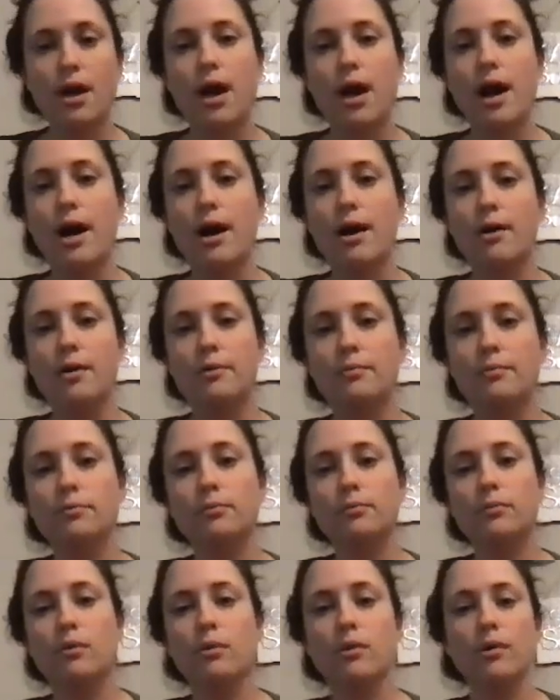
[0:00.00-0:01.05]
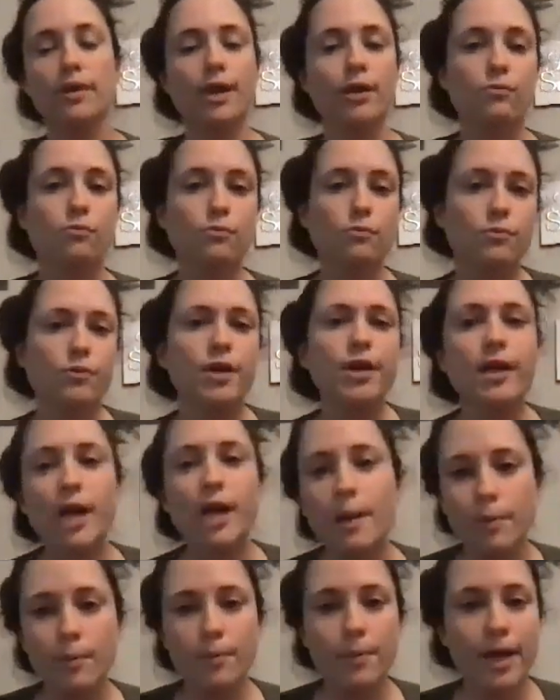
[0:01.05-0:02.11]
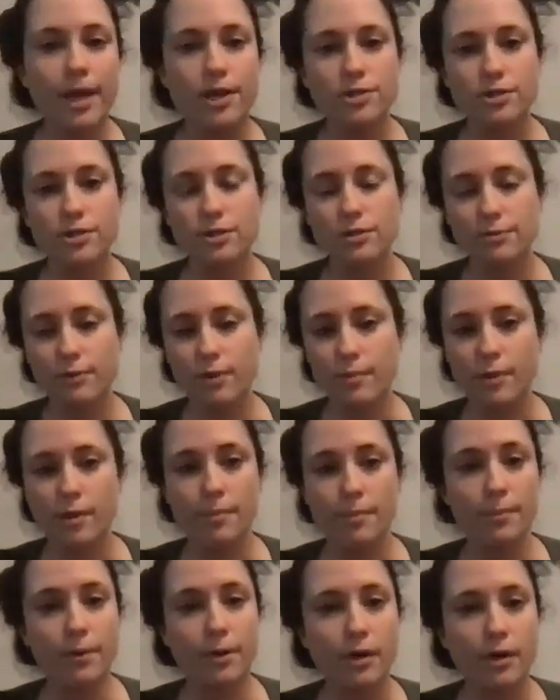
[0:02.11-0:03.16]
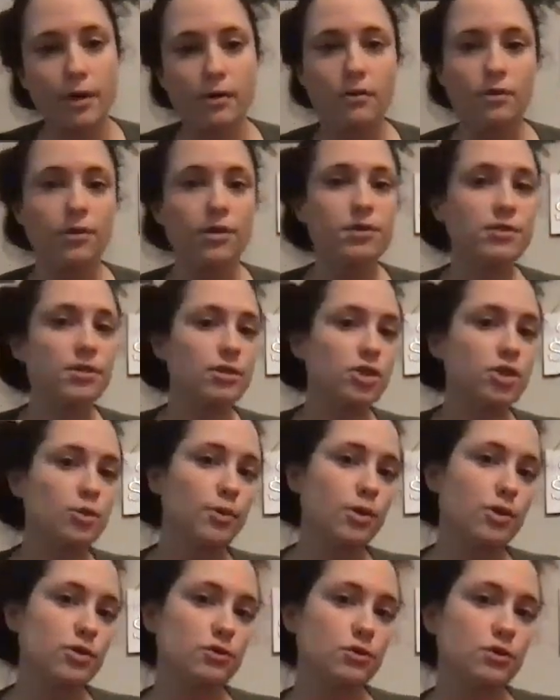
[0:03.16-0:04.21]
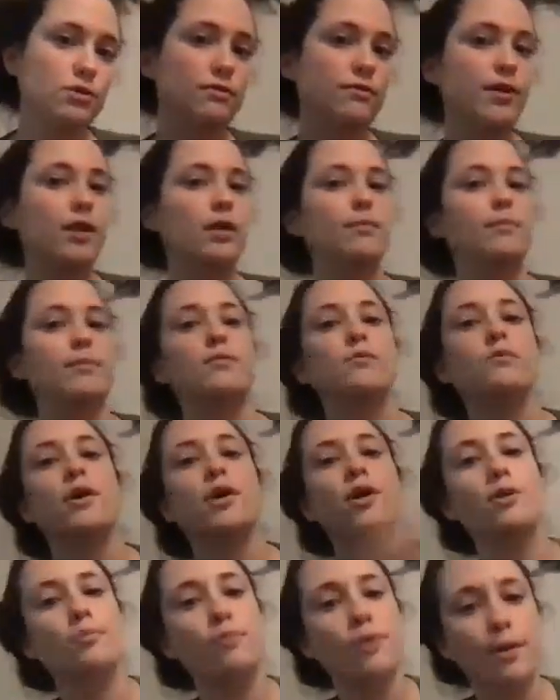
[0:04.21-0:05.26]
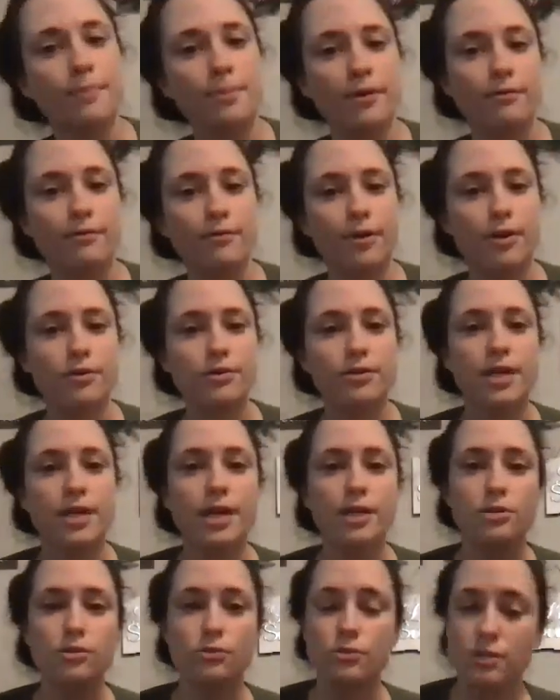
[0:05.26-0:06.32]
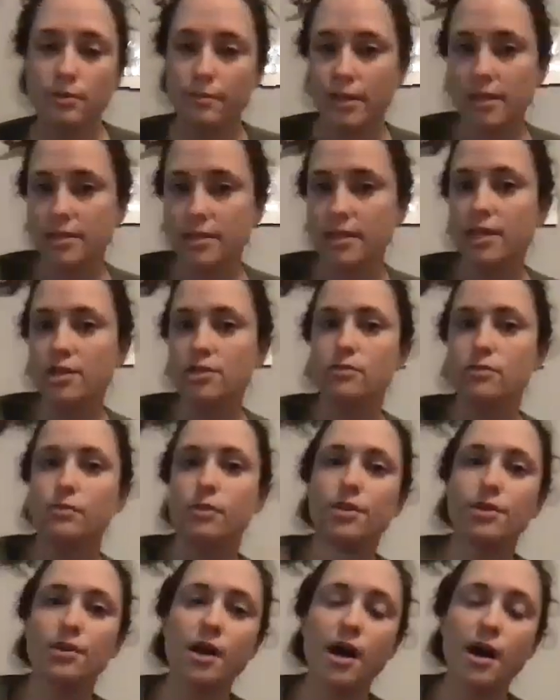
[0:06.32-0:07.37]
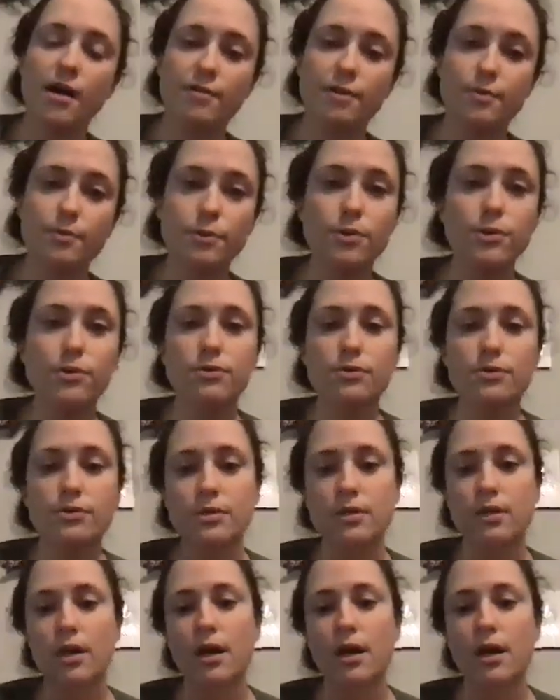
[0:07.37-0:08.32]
Or like read a couple pages from a book, or listen to personal development while you're prepping for your day. Do some meditation while the coffee brews.